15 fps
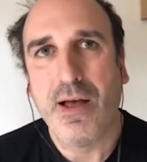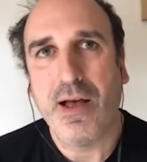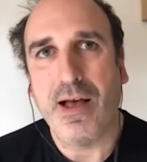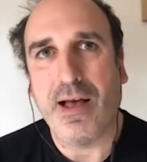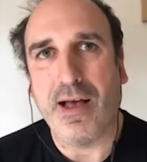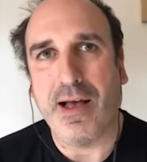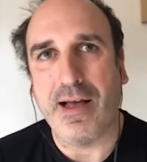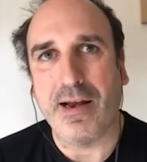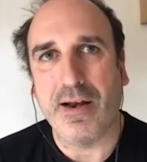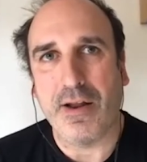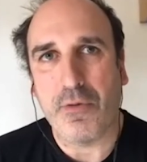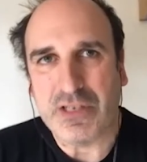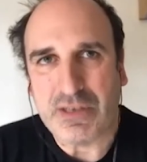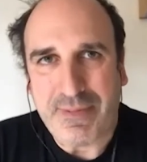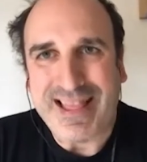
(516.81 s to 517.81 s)
And it
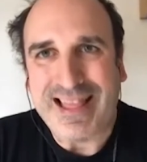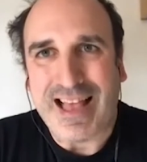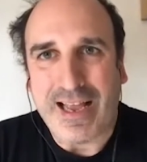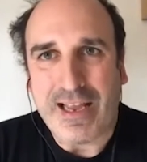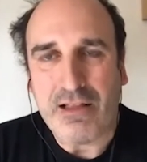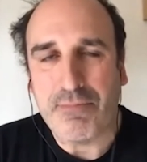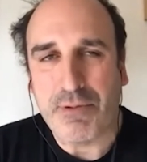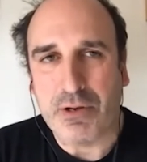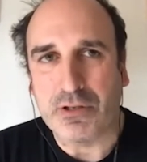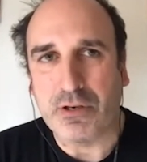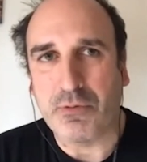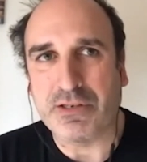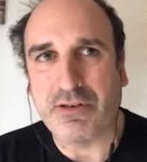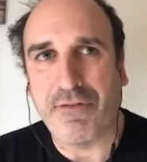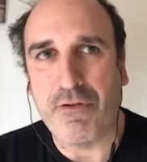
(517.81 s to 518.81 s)
was a bit tight because it
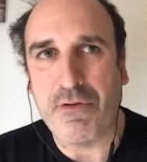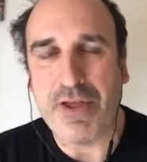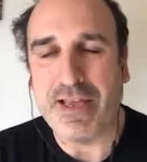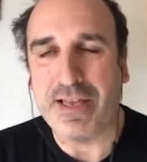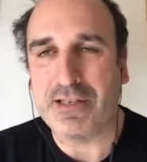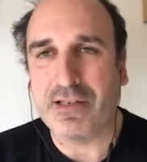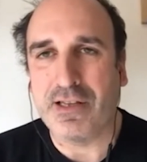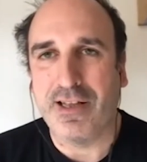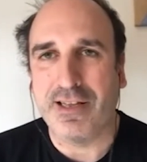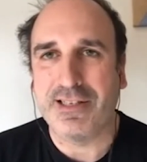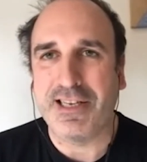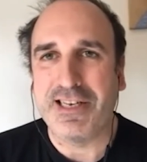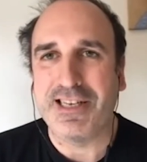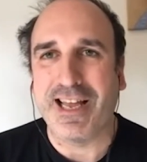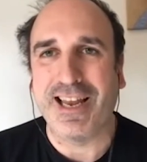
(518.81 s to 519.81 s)
was a few years
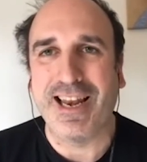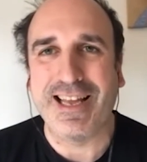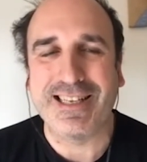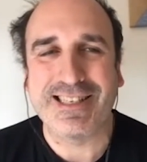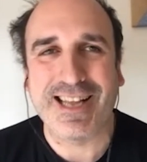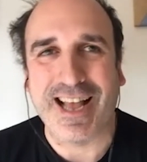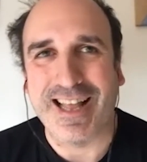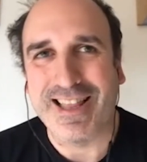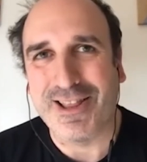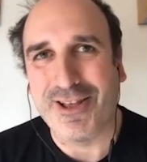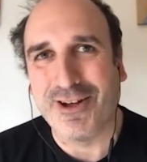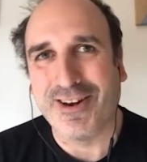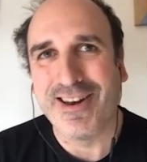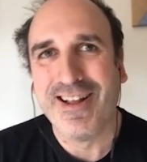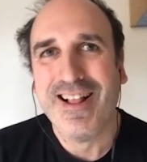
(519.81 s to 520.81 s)
since I last had it
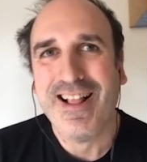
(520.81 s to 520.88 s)
on.